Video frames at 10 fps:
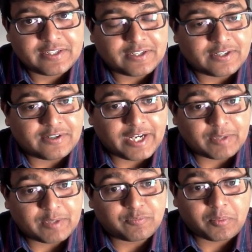Uh,
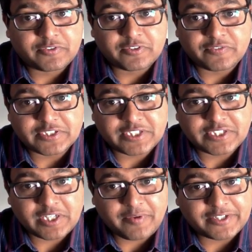and probably for the first
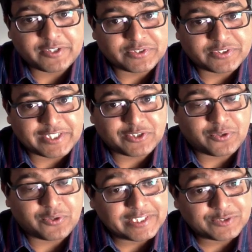time, I introduced a section
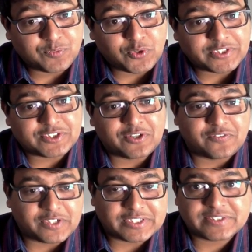called "There's More" instead
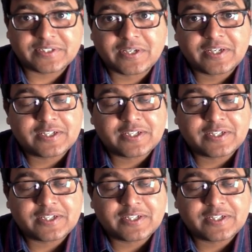of risks.